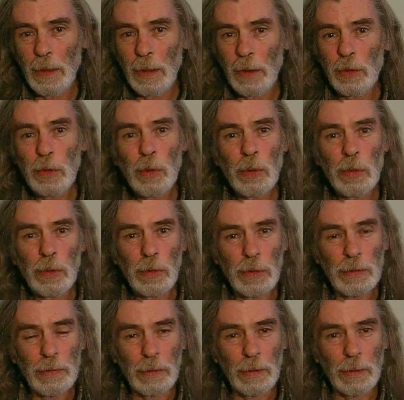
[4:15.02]
too
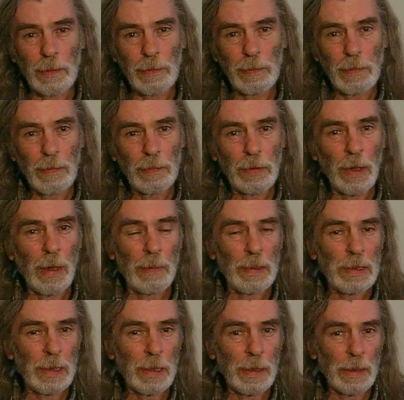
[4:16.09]
useful for a
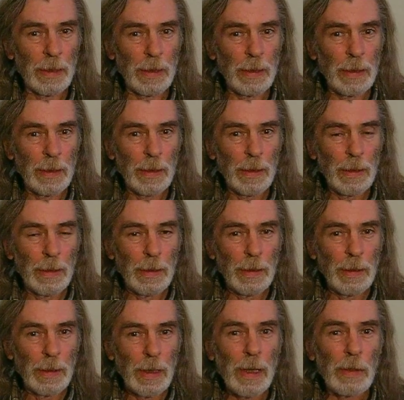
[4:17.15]
particular
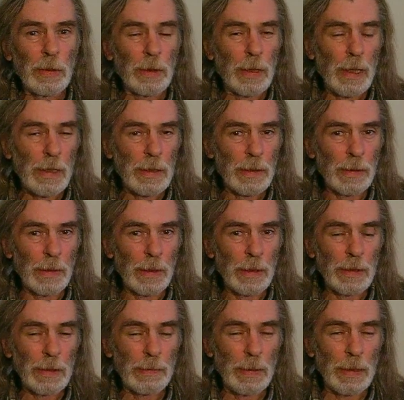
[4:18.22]
education that
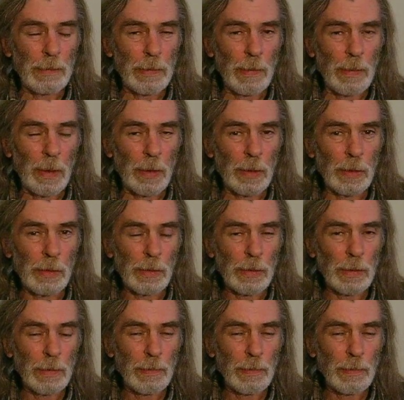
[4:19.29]
is being proposed.